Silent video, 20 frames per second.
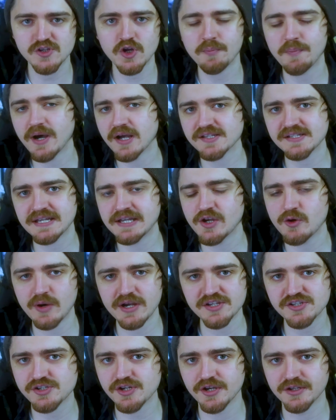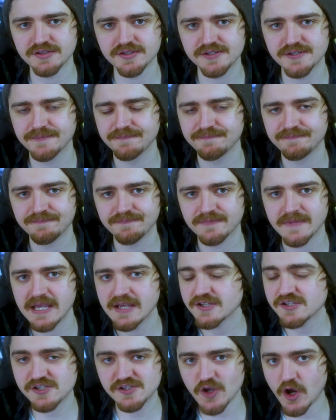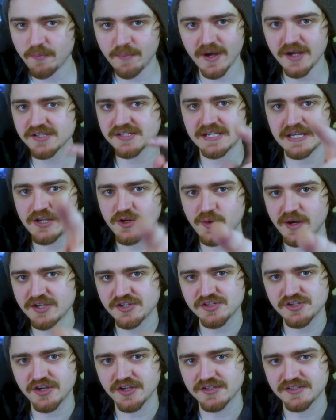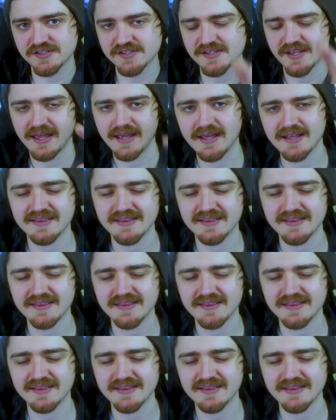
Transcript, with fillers: Stop asking questions. Stop asking questions.